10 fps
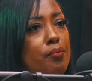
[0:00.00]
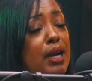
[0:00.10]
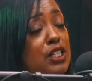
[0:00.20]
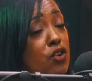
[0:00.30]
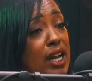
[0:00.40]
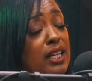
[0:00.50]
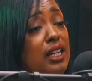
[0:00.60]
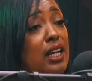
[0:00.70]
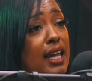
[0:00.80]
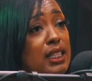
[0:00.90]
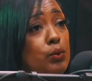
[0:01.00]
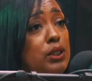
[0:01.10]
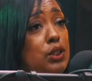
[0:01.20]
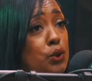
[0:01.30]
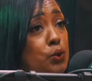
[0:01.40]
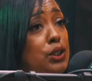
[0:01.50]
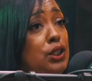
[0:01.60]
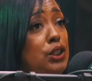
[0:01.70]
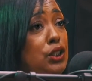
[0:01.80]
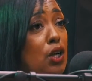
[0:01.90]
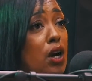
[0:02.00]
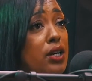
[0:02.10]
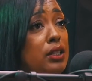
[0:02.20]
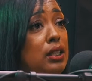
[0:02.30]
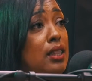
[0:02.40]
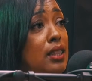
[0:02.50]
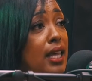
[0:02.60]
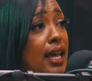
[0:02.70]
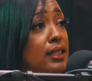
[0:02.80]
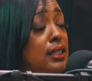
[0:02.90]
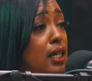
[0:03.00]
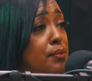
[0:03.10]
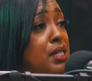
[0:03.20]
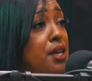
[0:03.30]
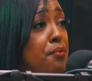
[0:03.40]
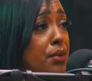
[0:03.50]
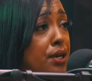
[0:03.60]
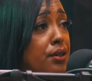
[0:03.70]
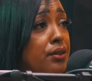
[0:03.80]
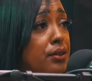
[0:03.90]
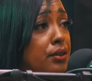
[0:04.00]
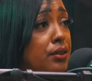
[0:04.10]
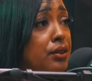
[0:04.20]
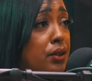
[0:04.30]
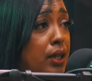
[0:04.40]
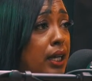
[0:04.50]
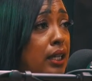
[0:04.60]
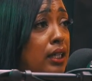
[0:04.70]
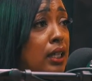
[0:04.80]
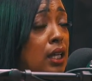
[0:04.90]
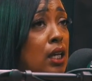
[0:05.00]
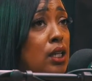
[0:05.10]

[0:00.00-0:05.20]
my training class was due to start that September. Okay.